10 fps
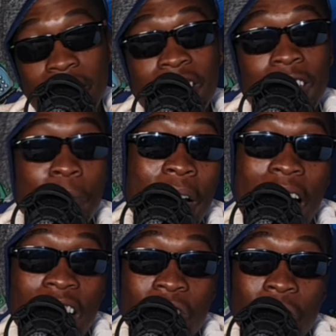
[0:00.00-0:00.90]
Guilty
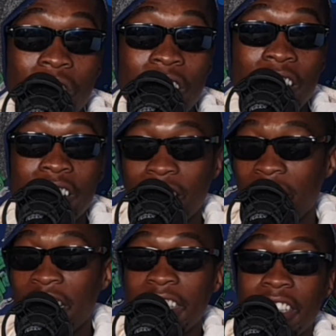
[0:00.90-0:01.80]
by
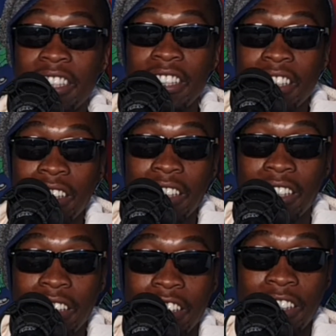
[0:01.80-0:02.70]
association. Guilty,
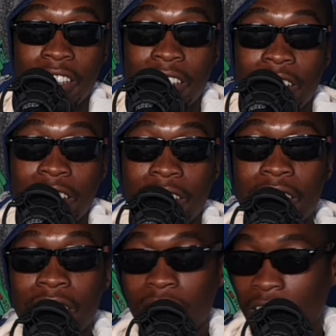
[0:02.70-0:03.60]
guilty, guilty,
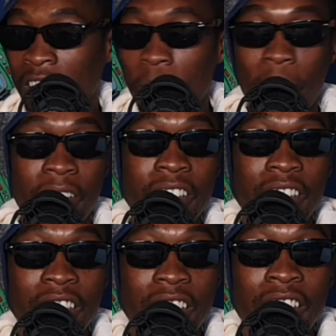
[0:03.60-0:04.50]
guilty. But he
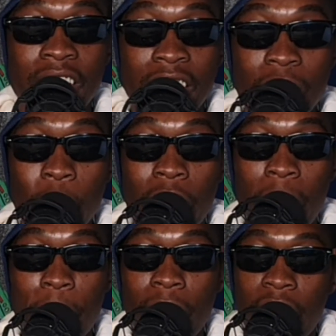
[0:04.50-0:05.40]
doesn't
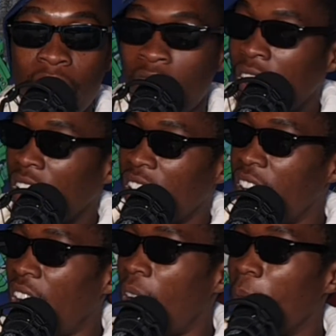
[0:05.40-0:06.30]
want to be like,
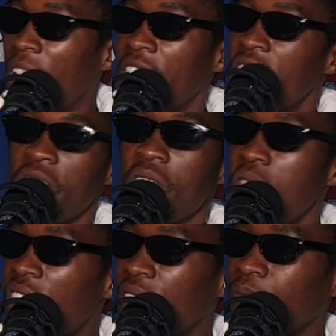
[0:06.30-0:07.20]
nah man, you know
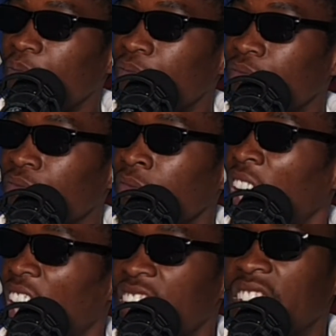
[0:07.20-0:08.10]
what?
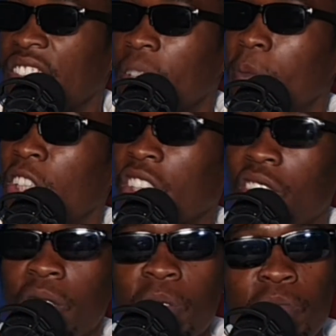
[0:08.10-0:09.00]
I deserve some
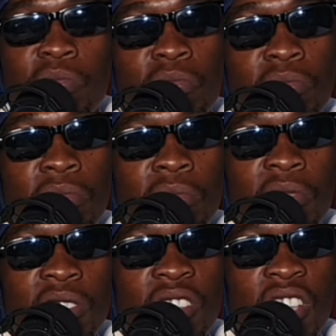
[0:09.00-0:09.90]
justice.
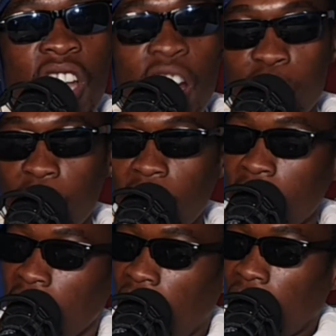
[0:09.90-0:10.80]
Literally,
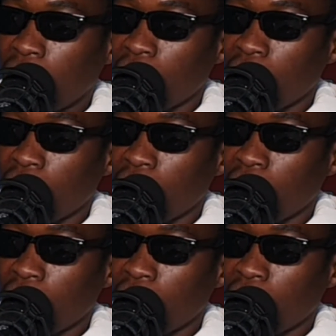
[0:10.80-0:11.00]
I